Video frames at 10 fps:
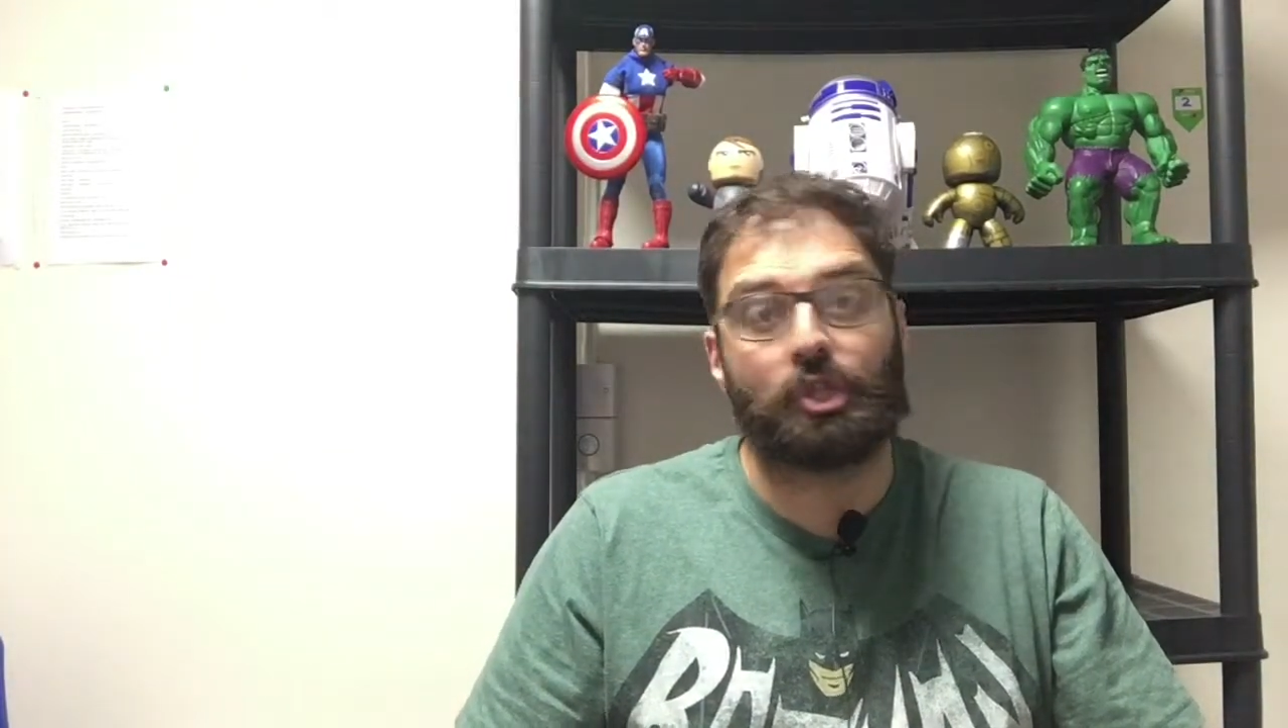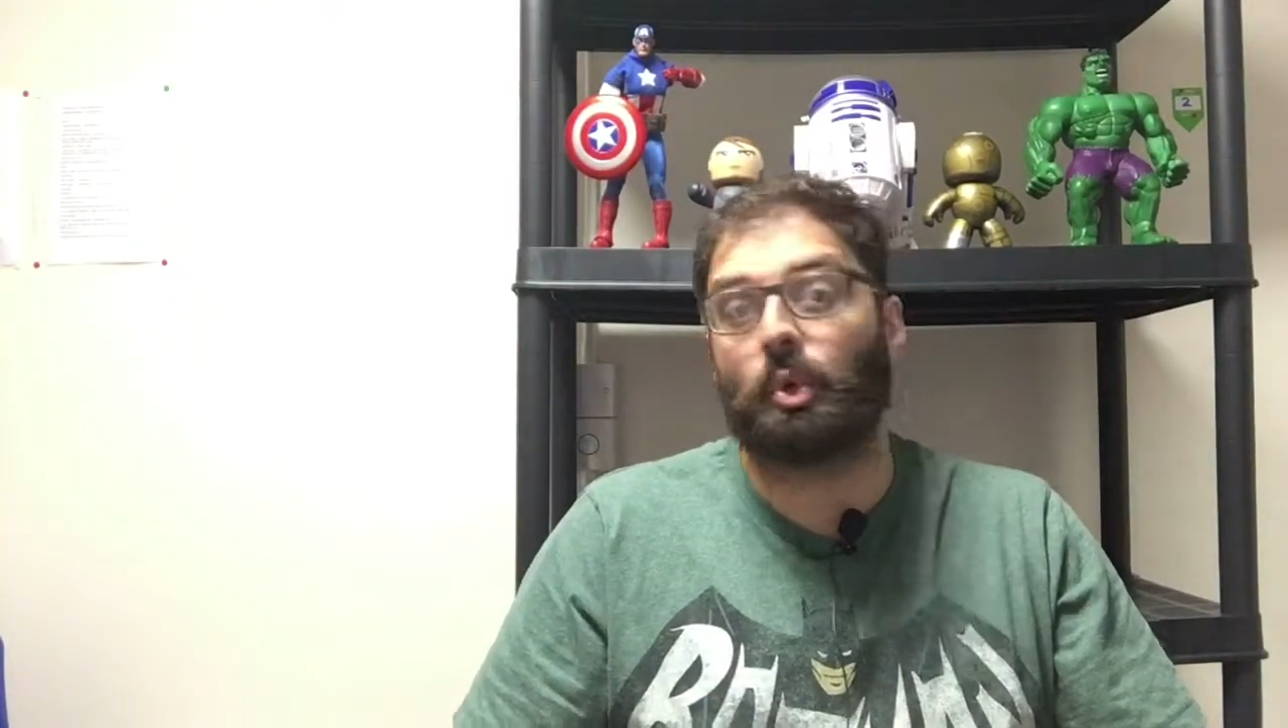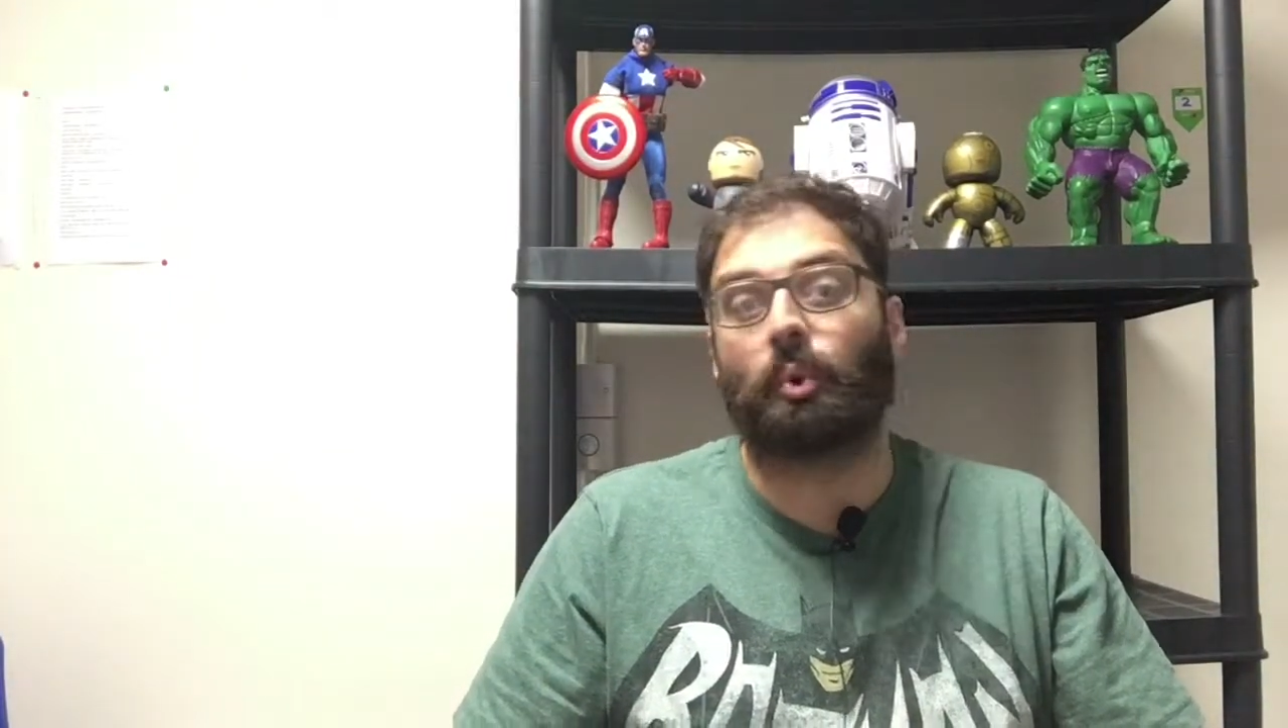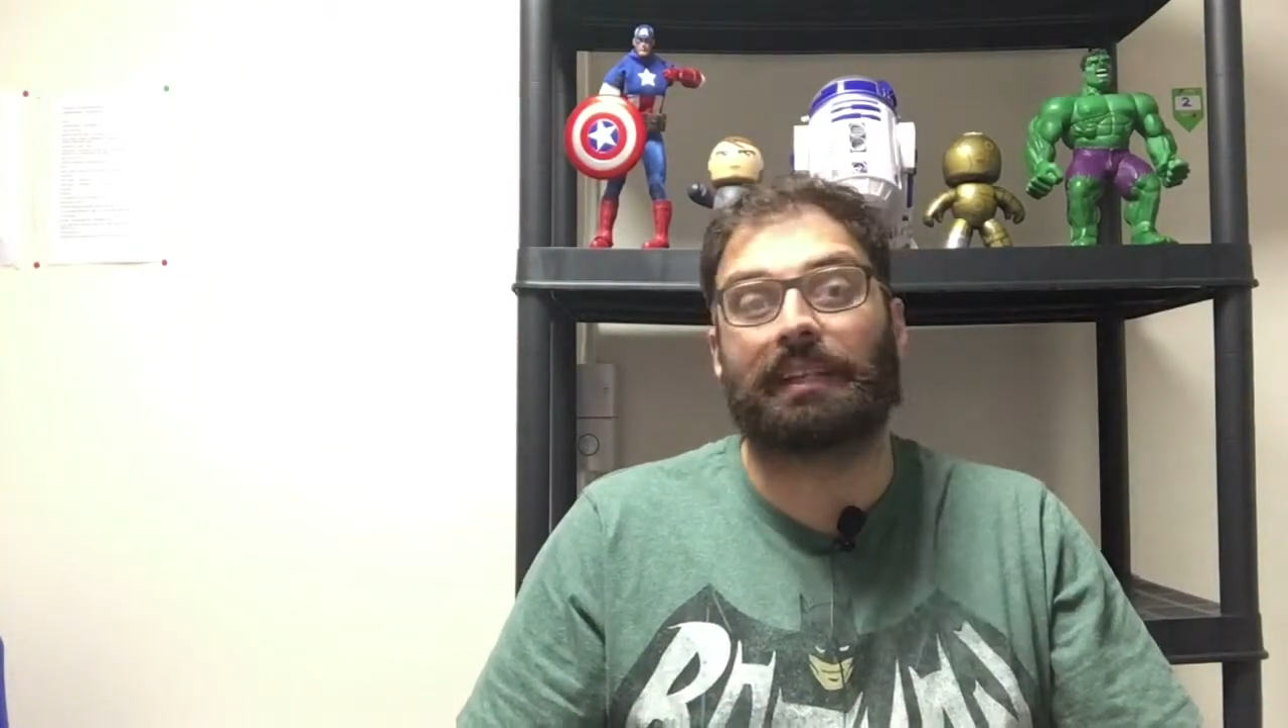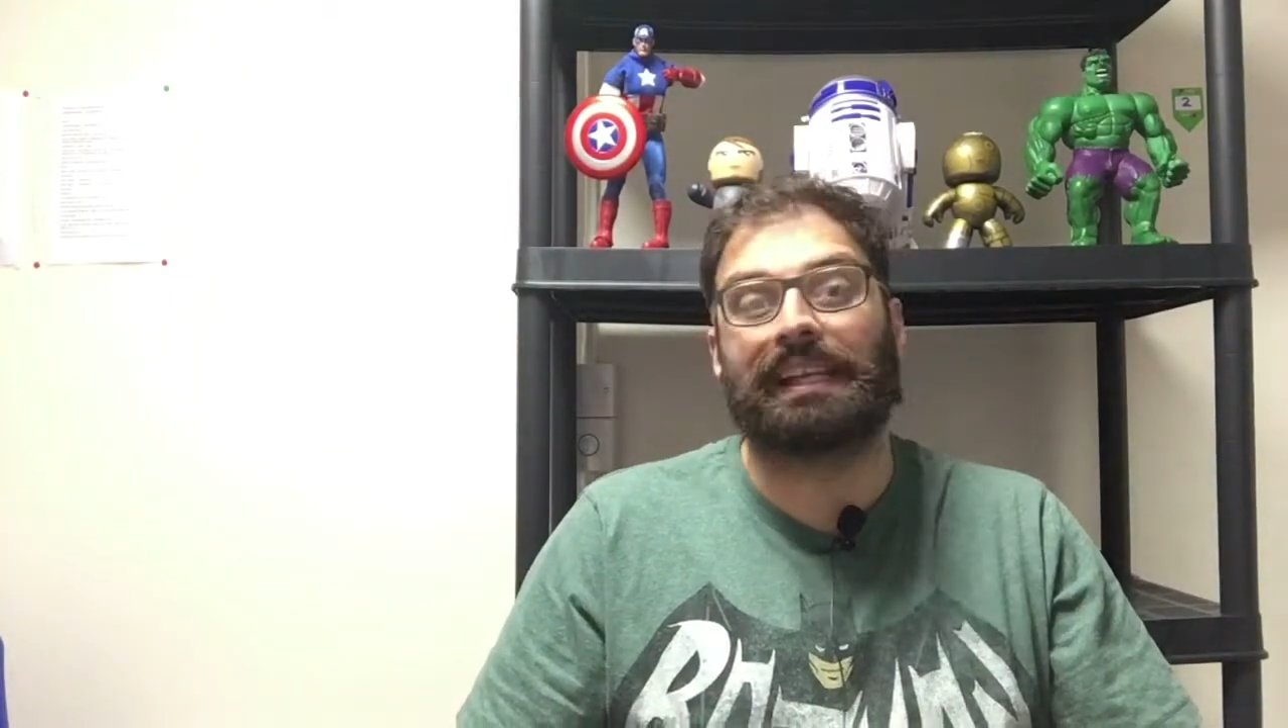a
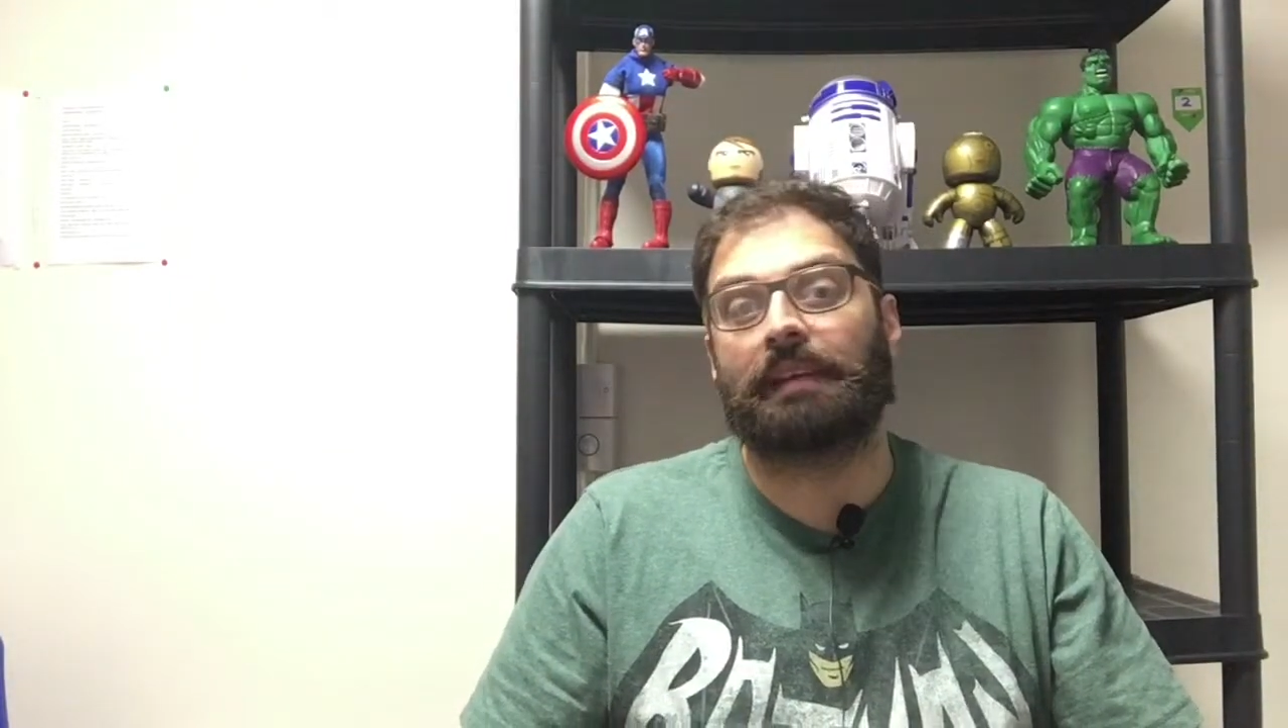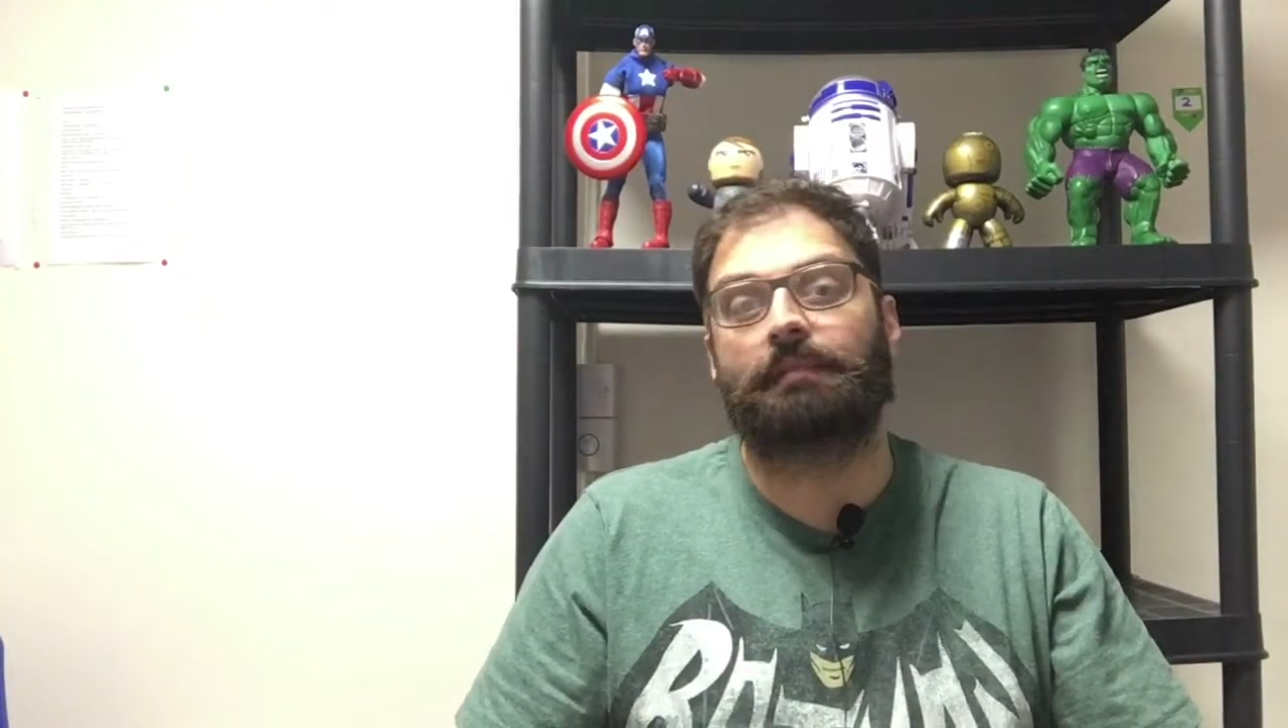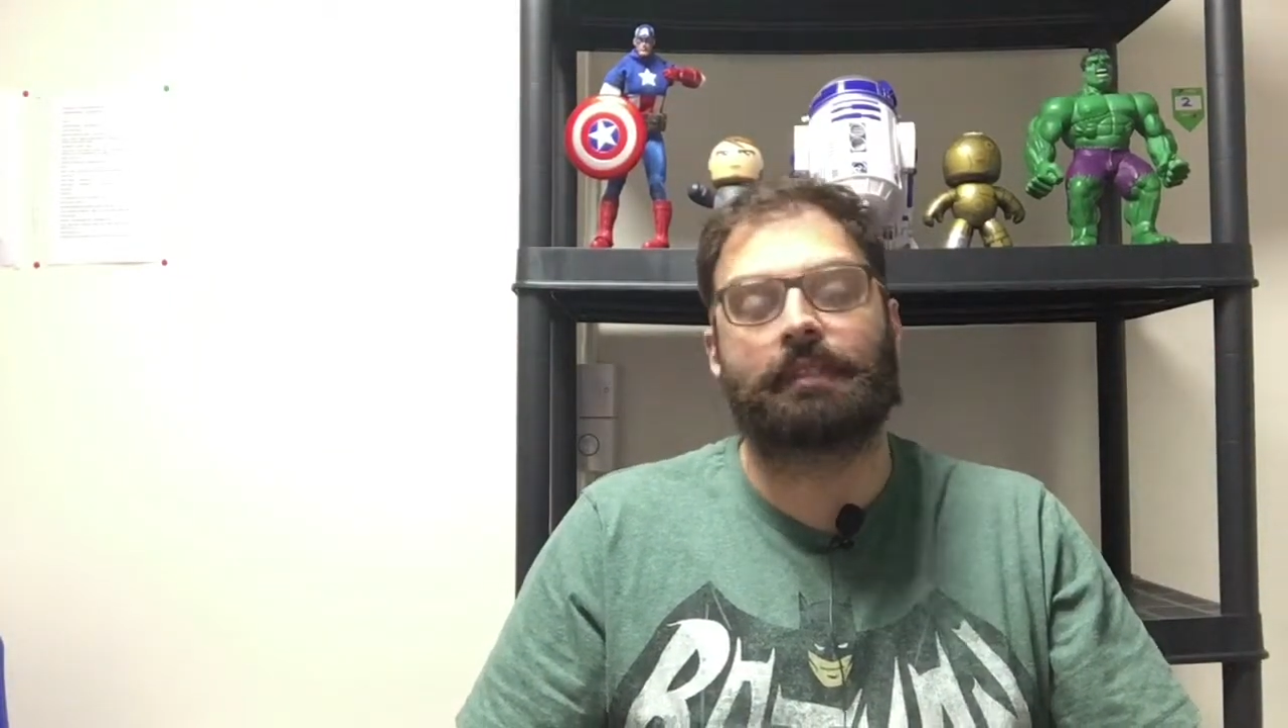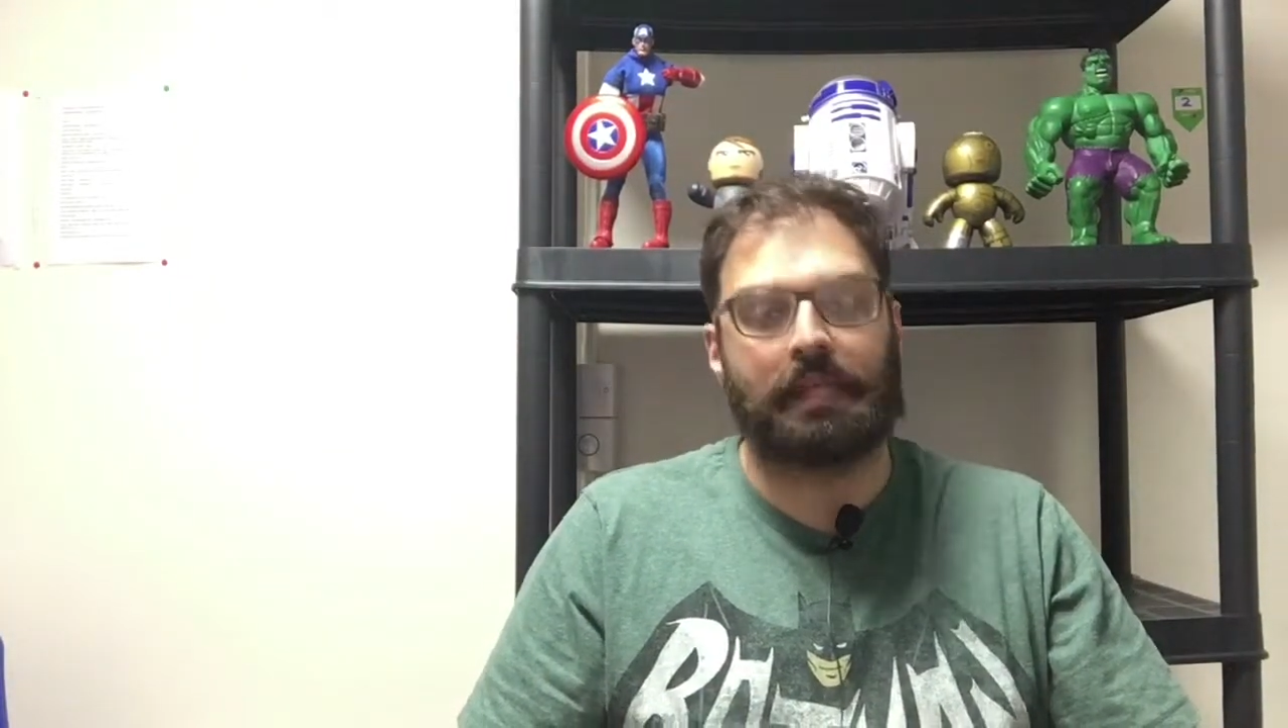short-lived